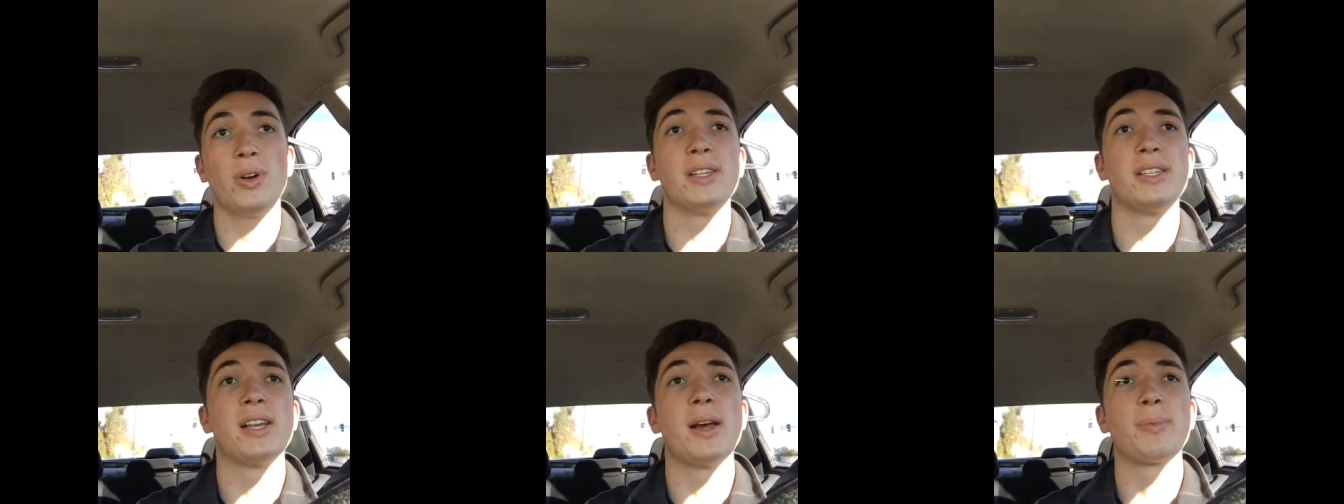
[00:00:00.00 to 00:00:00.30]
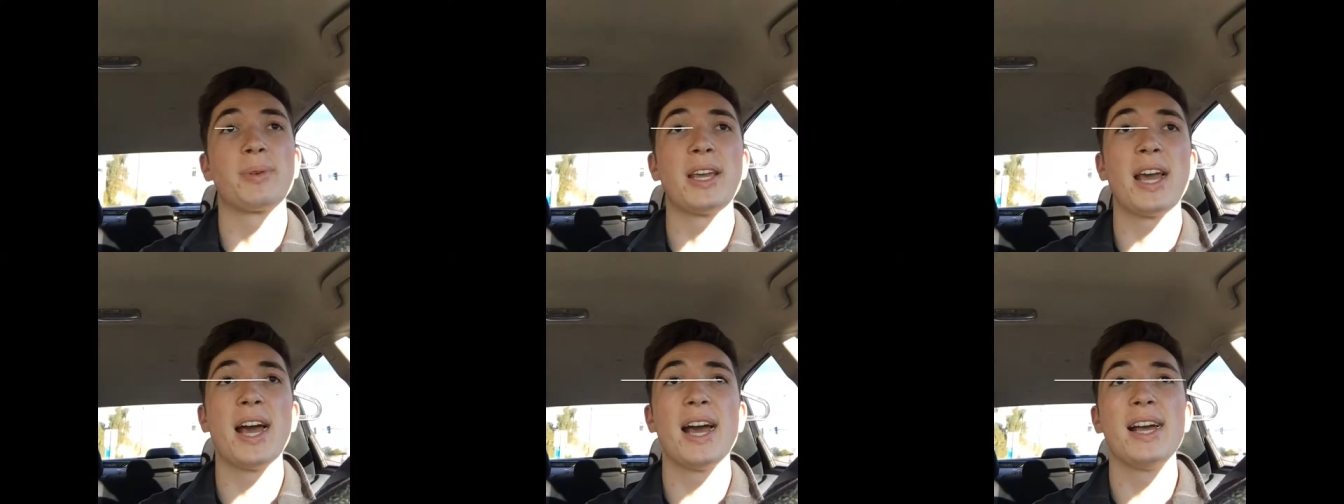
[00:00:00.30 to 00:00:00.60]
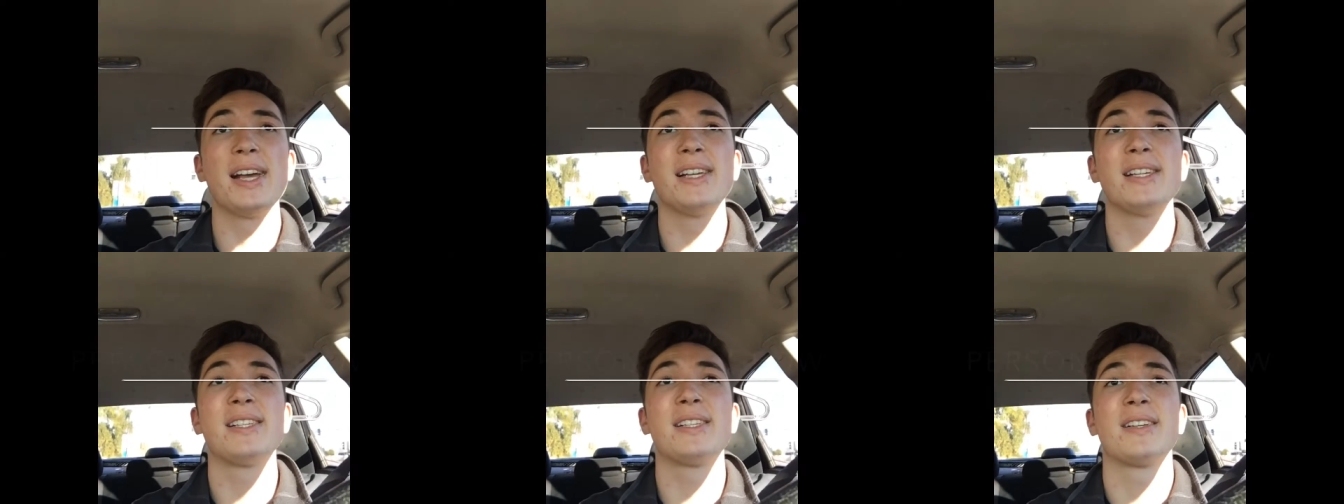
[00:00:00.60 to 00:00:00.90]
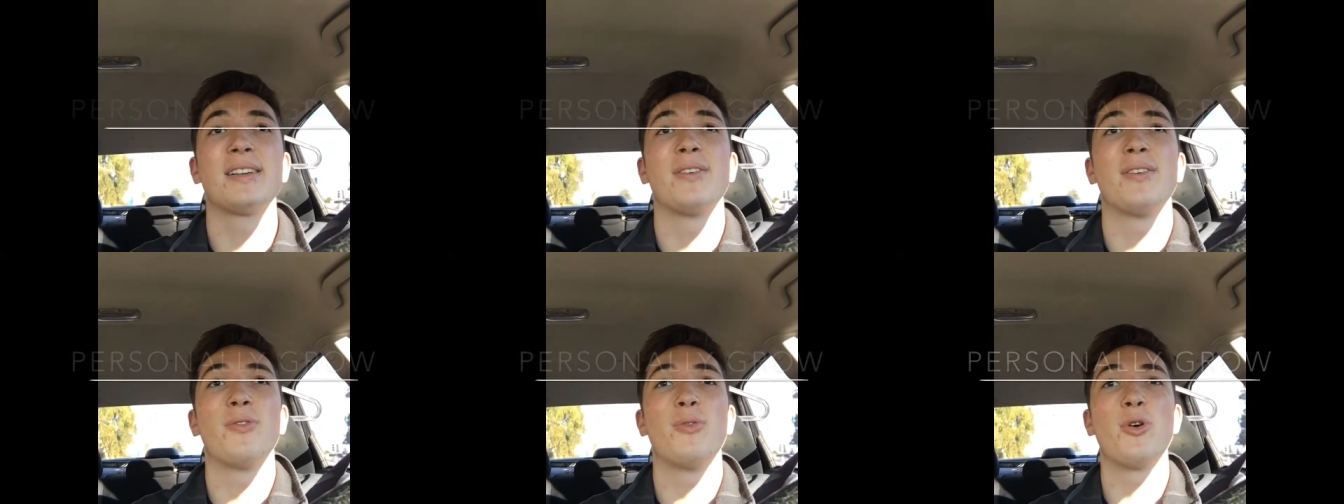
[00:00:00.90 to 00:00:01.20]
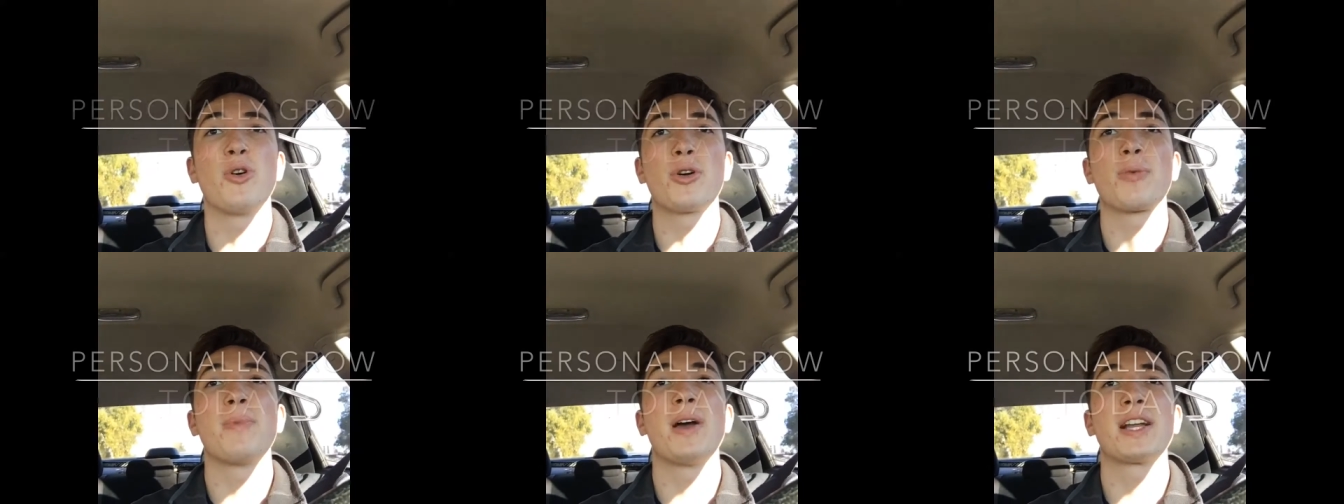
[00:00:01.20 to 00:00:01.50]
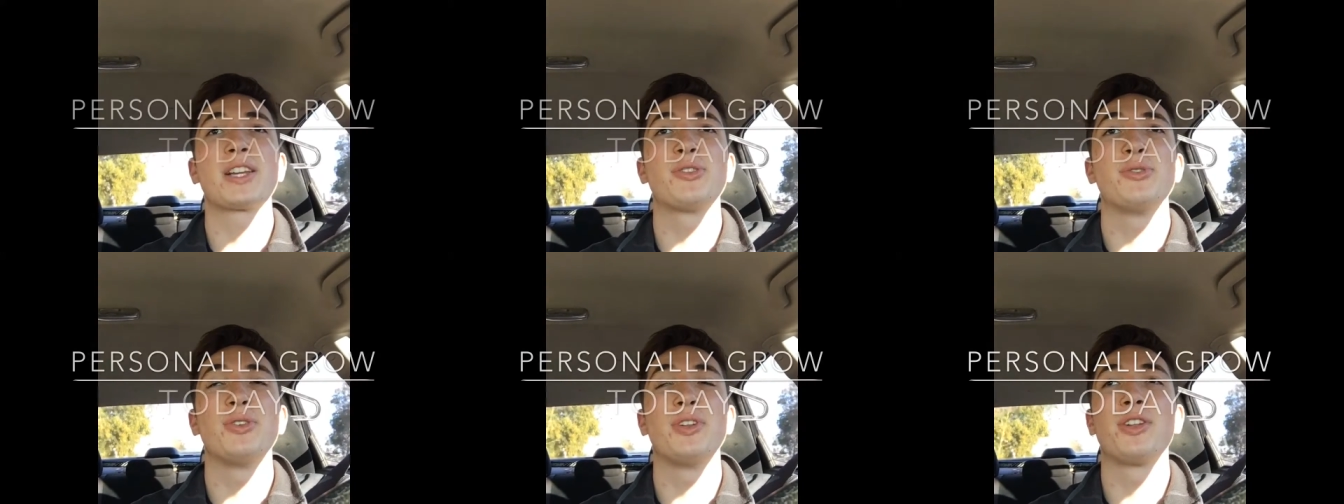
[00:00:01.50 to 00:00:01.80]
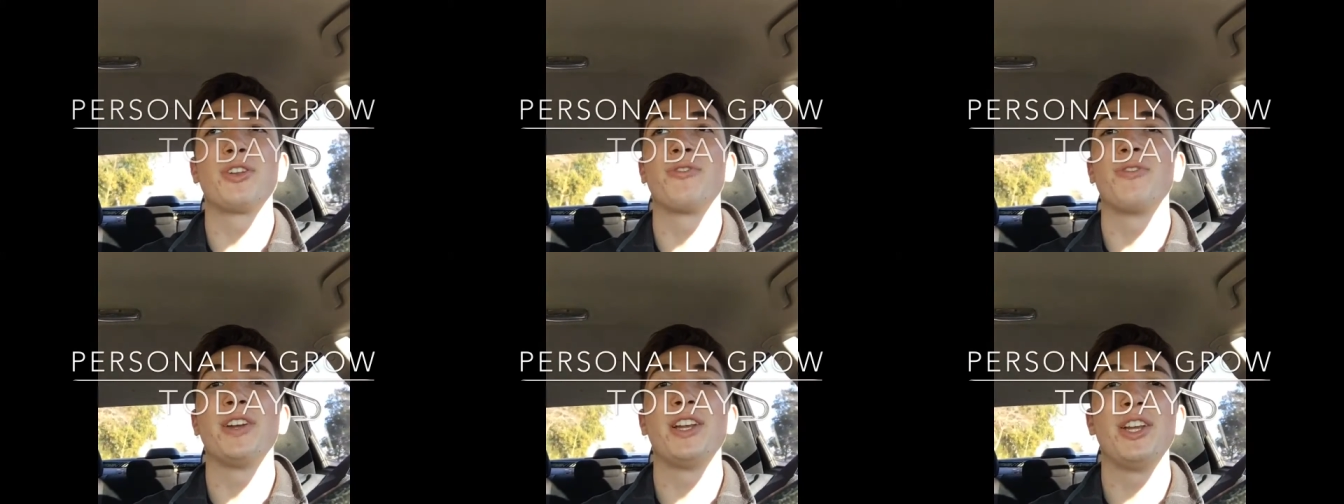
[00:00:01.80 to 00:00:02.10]
What is up guys? Welcome back to
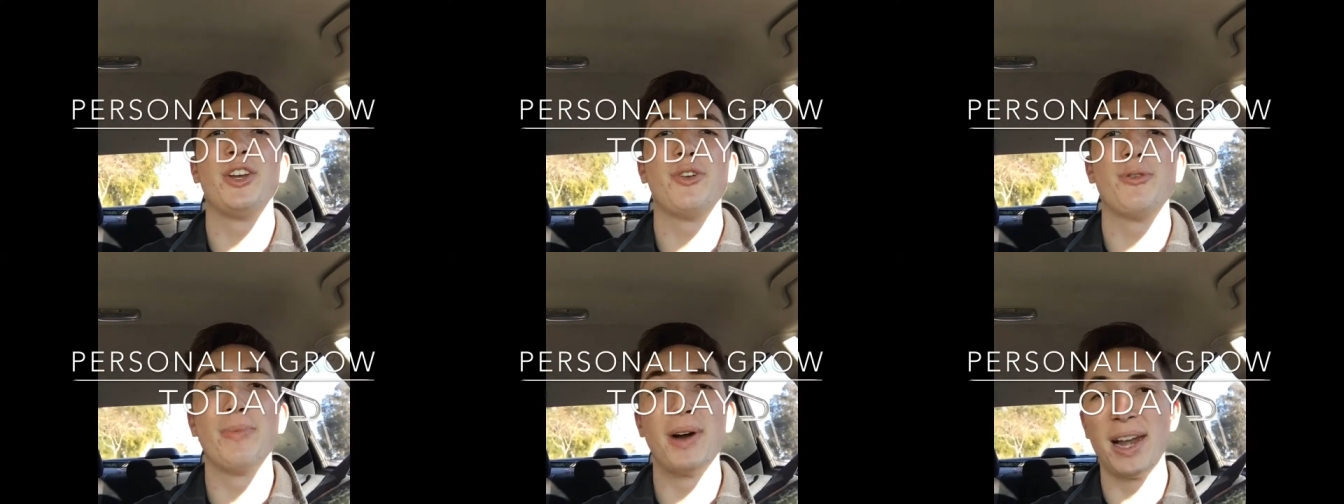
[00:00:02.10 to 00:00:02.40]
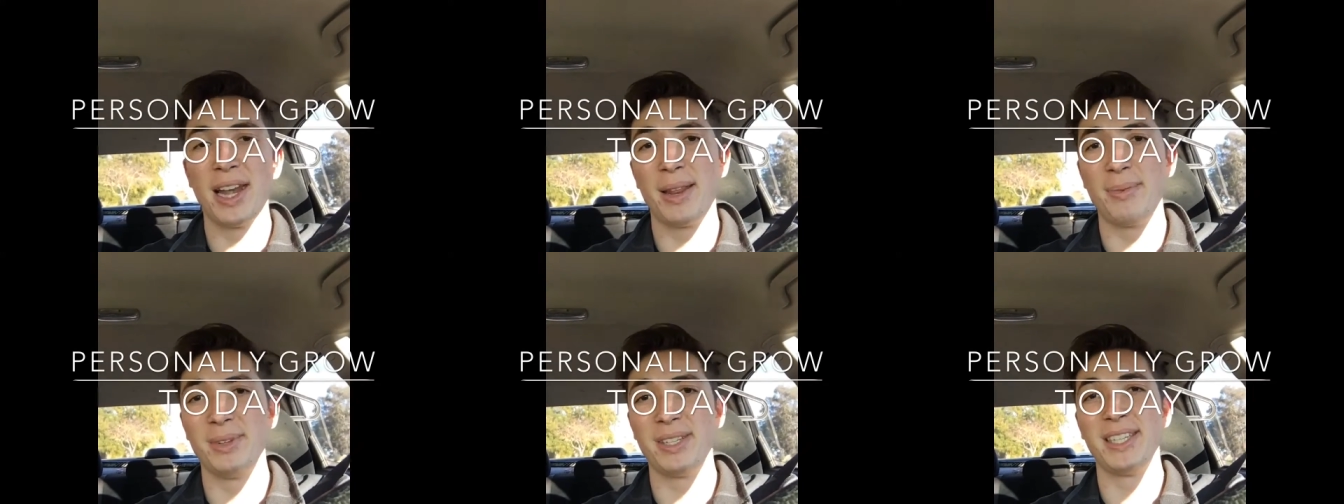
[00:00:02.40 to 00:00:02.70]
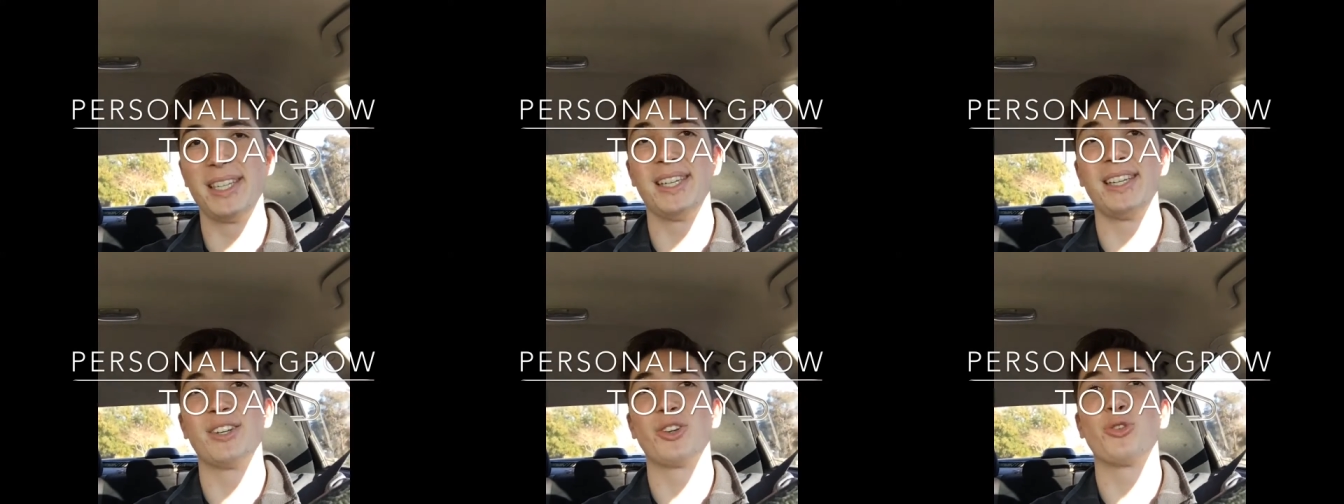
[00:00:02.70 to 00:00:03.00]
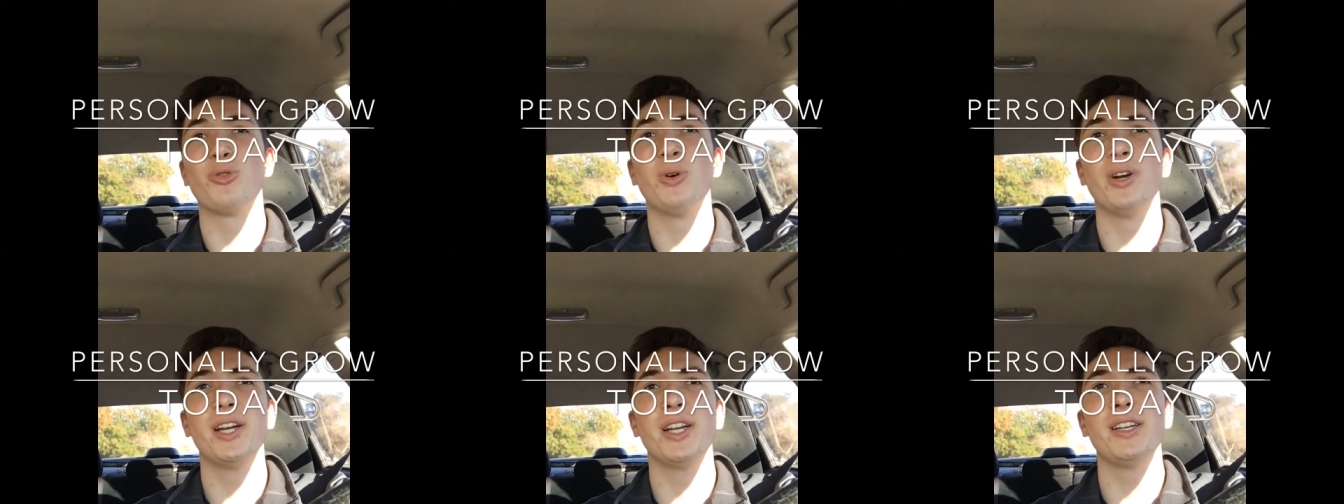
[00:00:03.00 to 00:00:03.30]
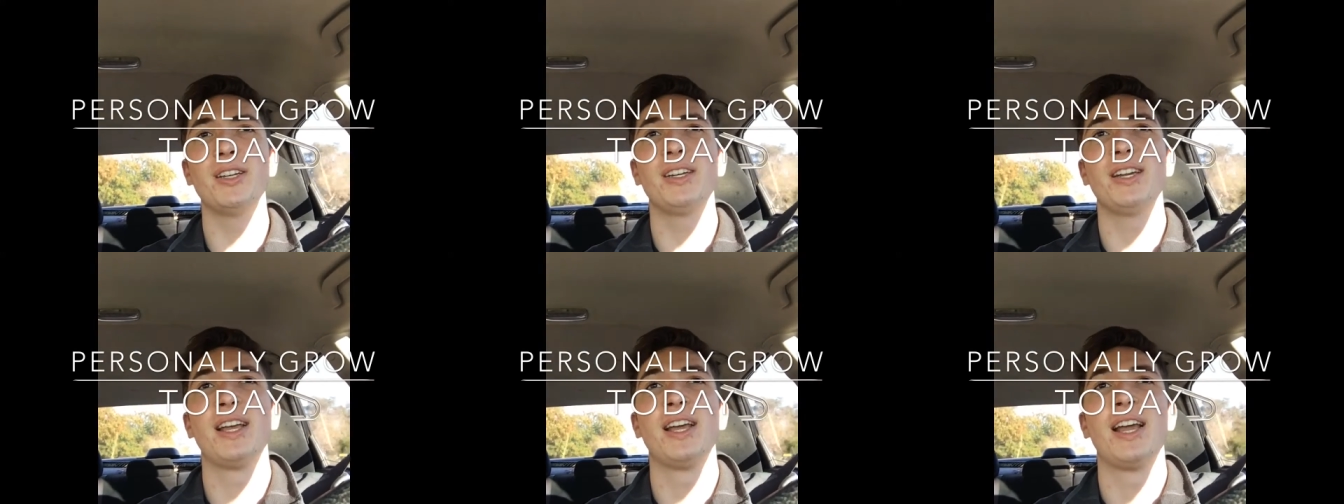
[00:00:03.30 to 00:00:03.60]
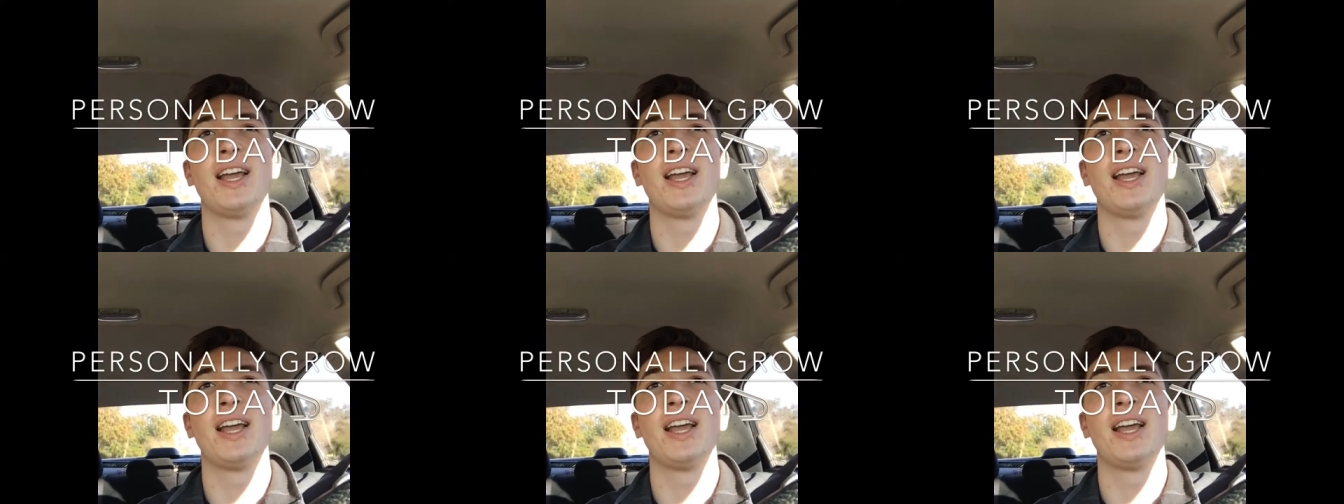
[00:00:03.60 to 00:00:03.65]
another video. My name is Ian Quinn